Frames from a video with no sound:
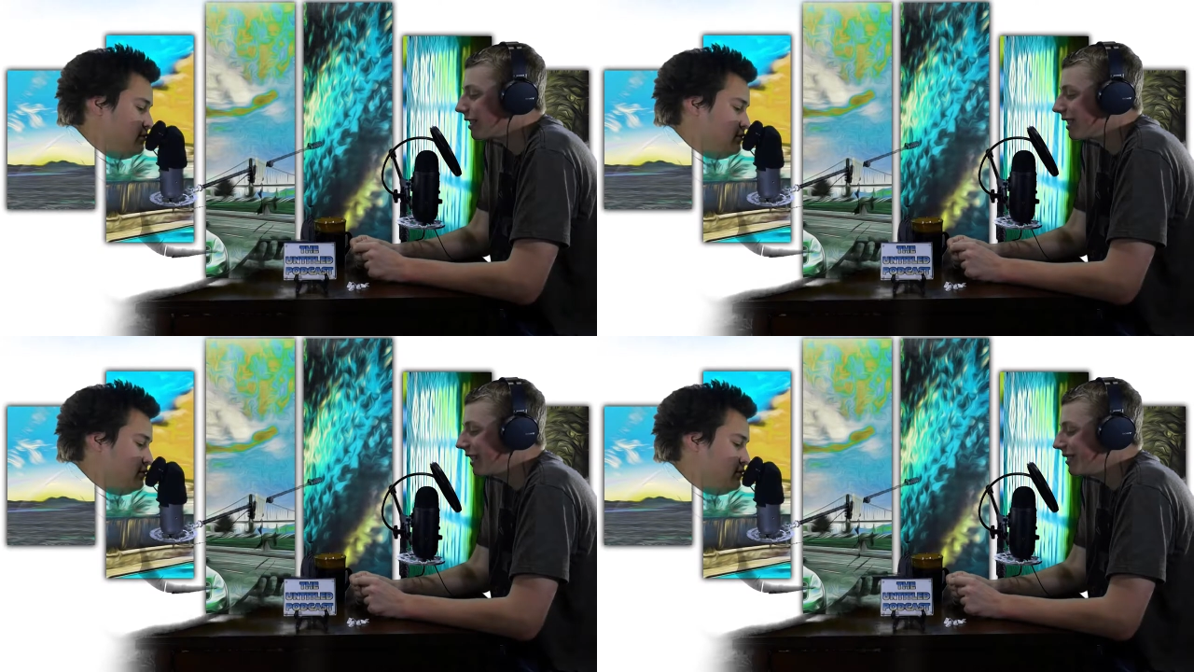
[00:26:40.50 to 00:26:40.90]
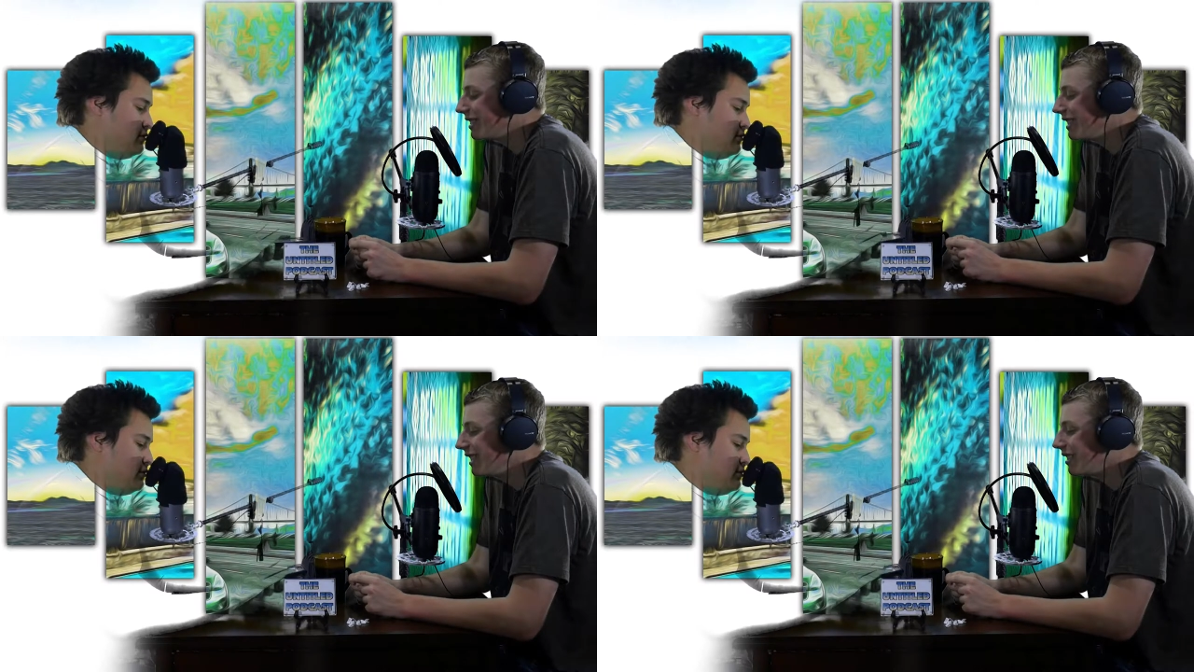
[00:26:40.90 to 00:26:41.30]
Speaker 1: Have you
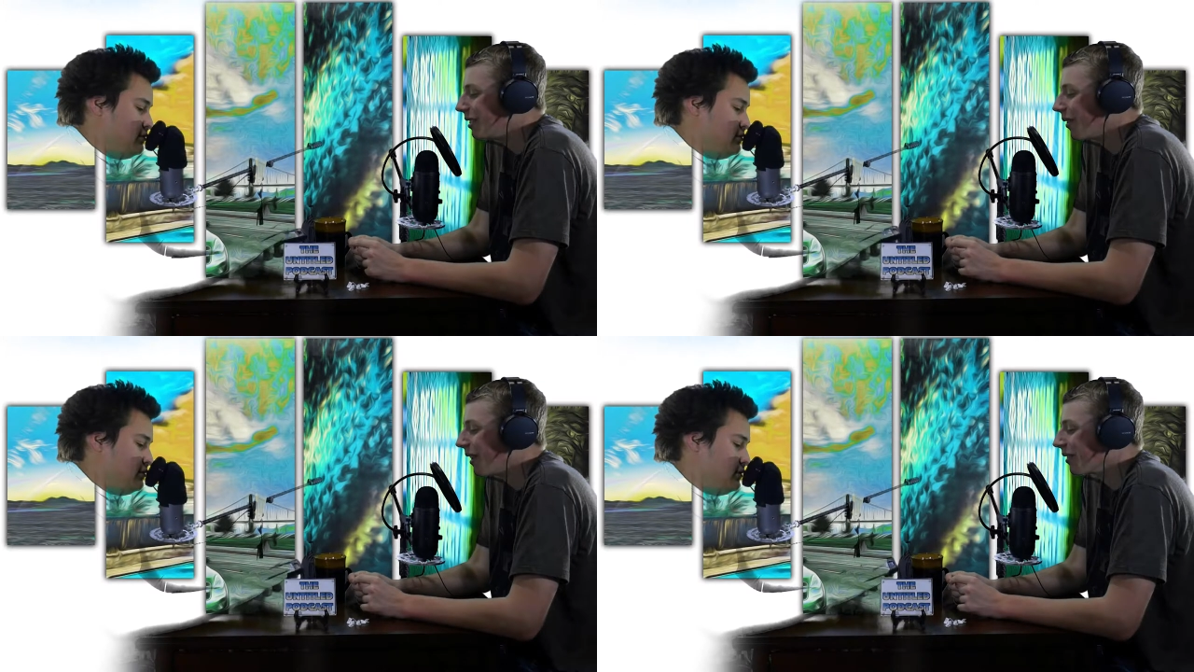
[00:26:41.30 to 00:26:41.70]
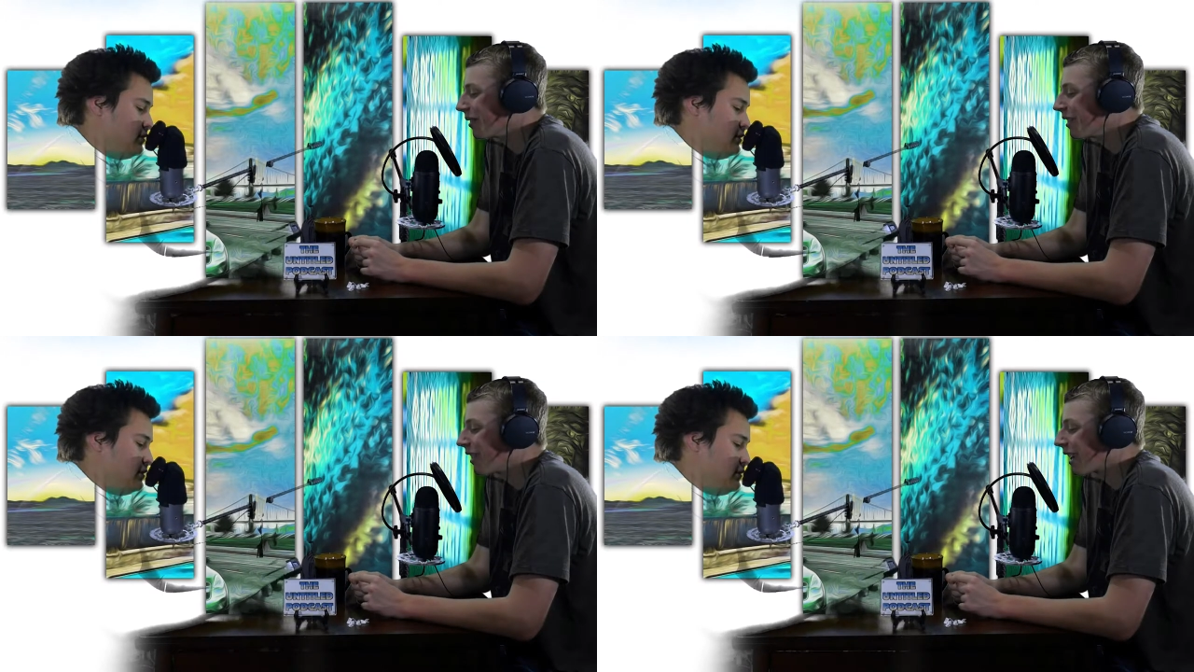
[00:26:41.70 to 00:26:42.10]
seen the new one
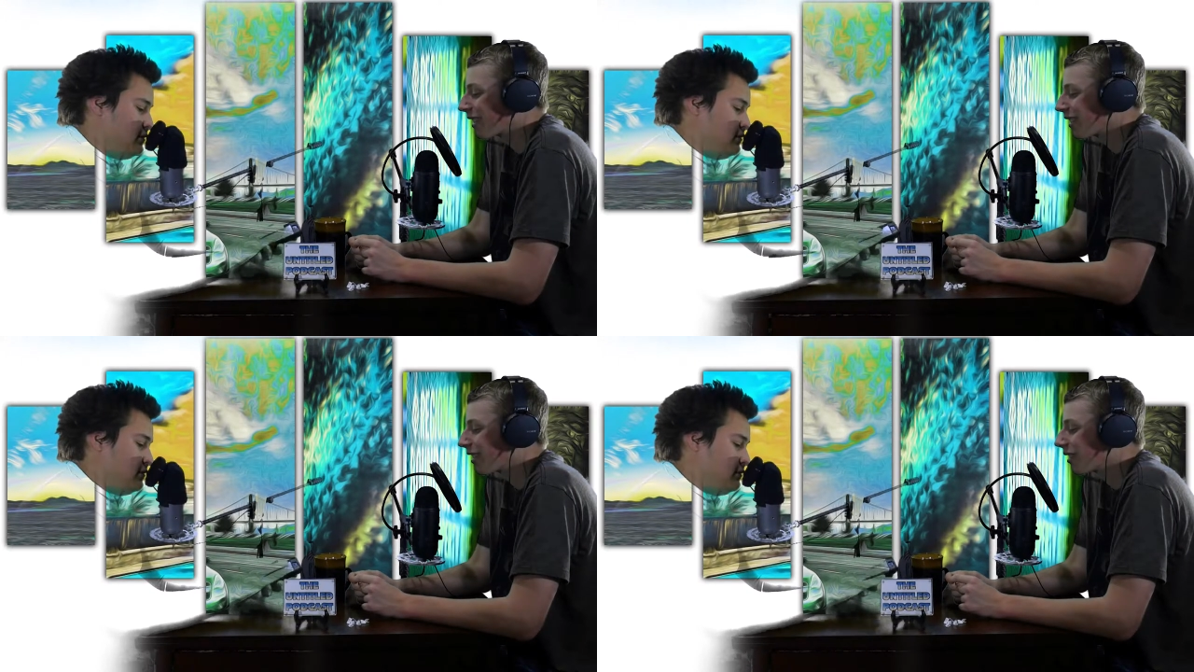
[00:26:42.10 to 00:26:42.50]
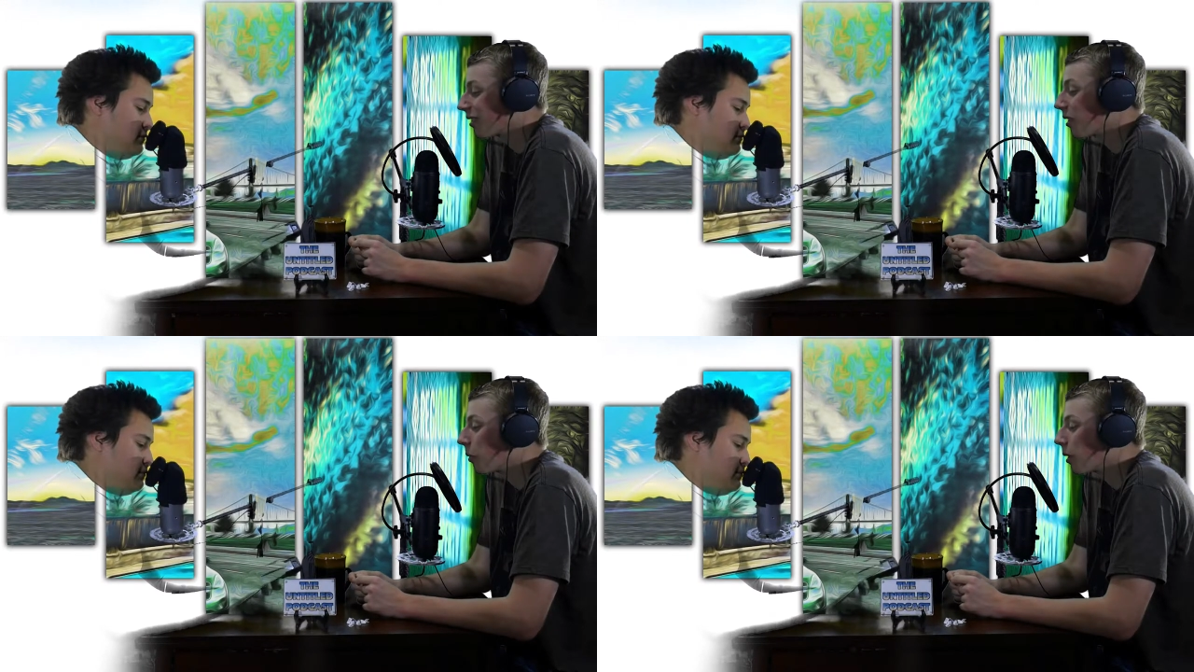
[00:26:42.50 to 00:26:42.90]
with like,
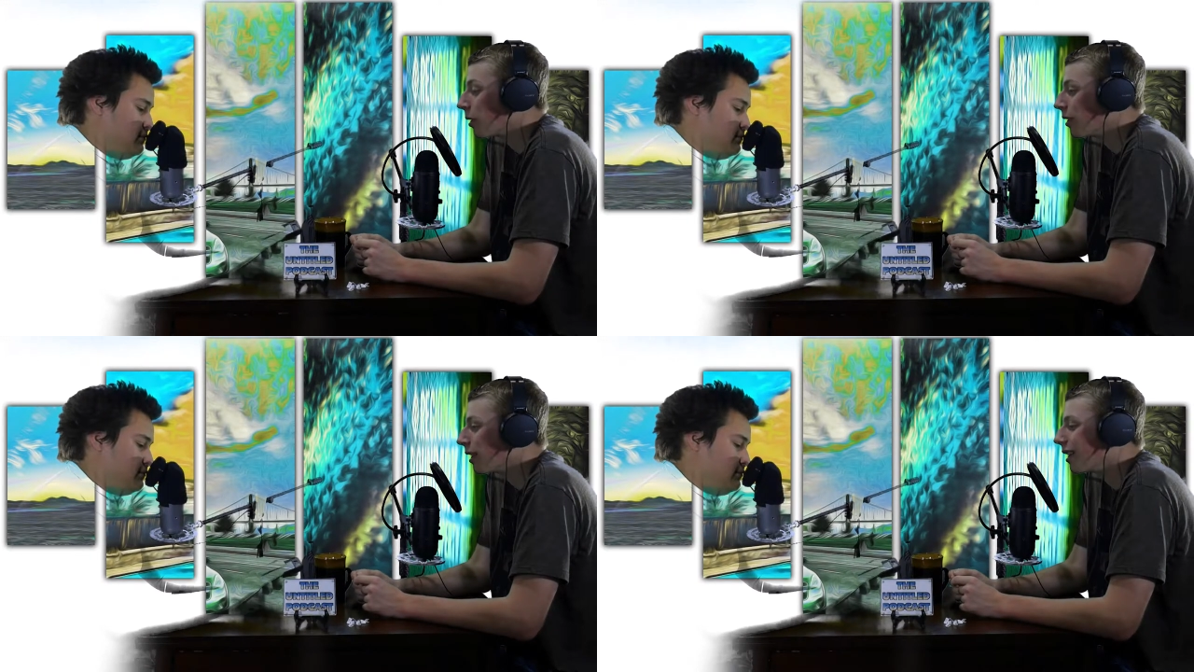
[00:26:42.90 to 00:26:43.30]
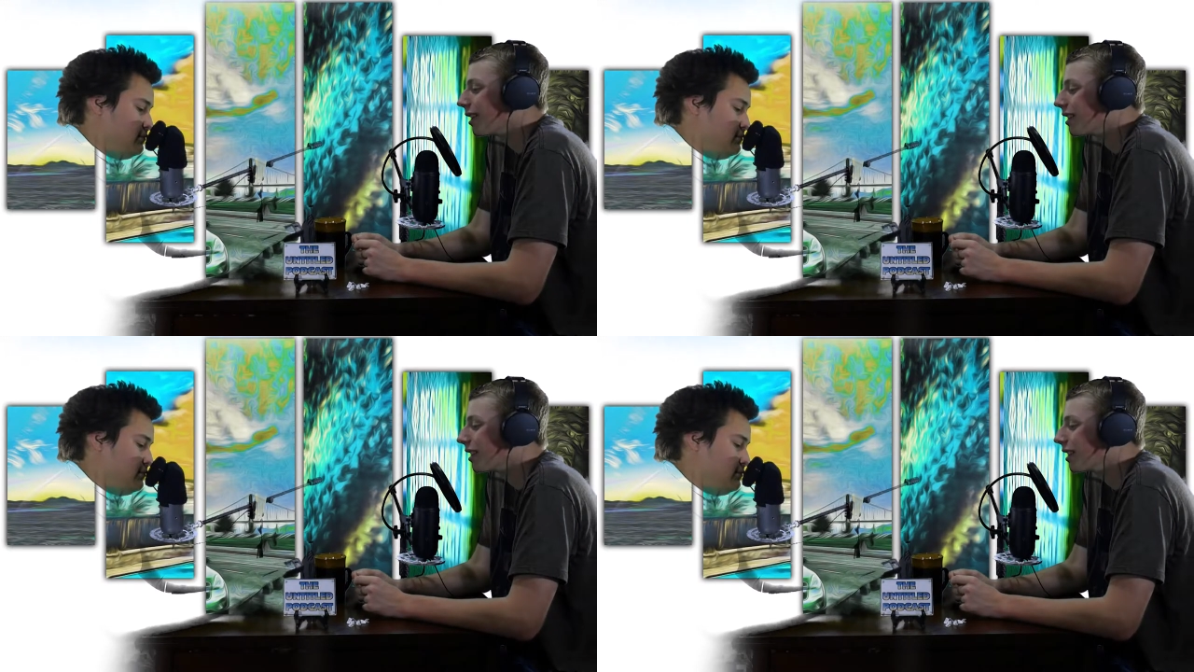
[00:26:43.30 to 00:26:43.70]
where the,
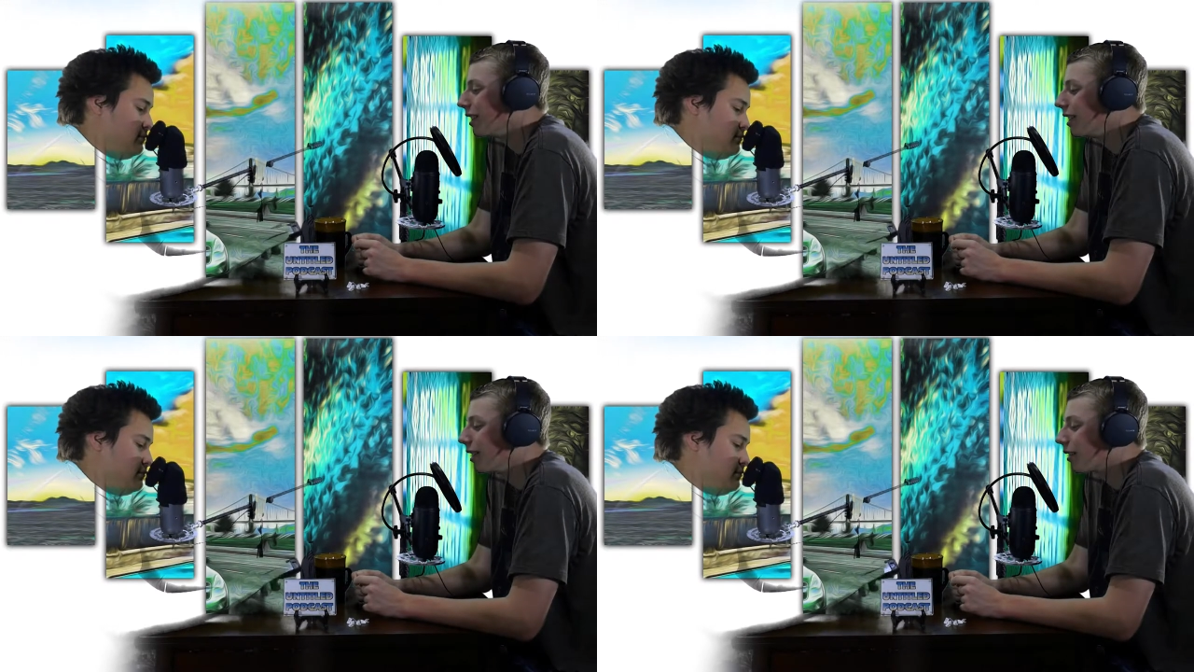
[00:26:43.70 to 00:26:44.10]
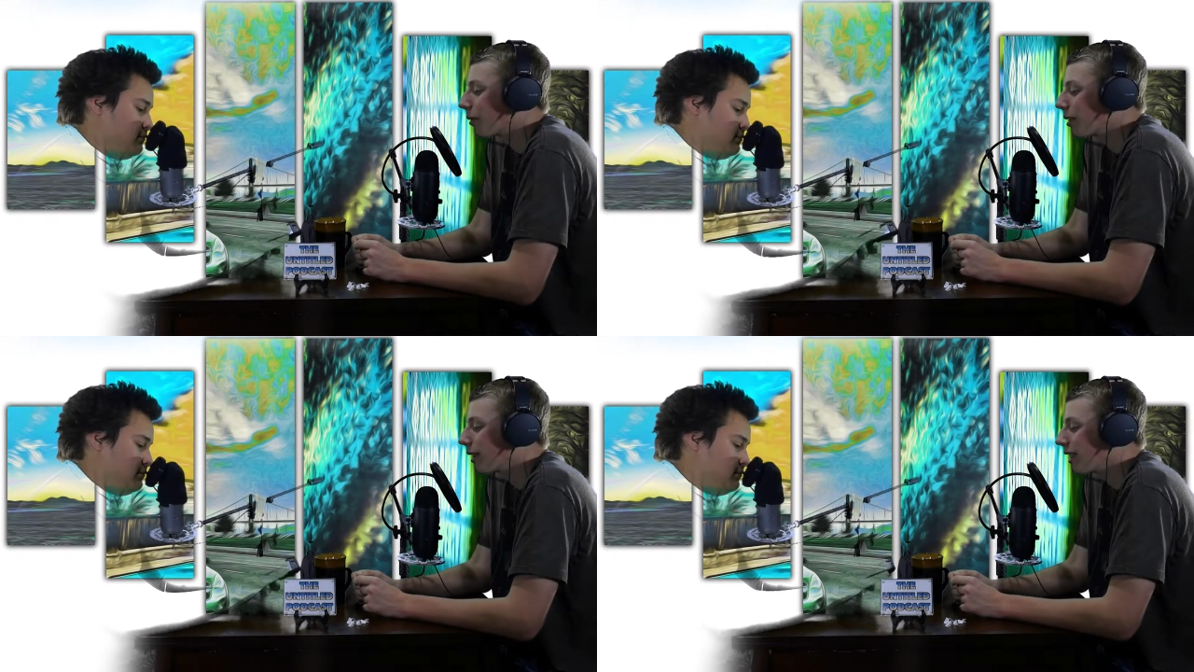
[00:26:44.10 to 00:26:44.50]

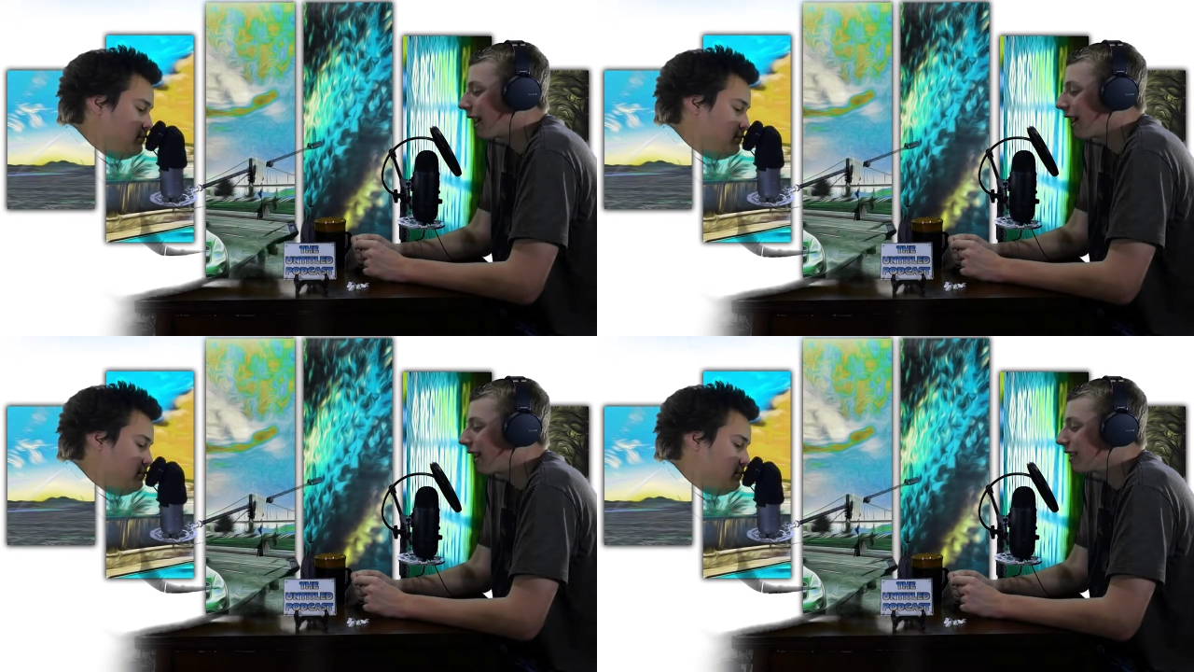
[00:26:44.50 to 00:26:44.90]
where the guy?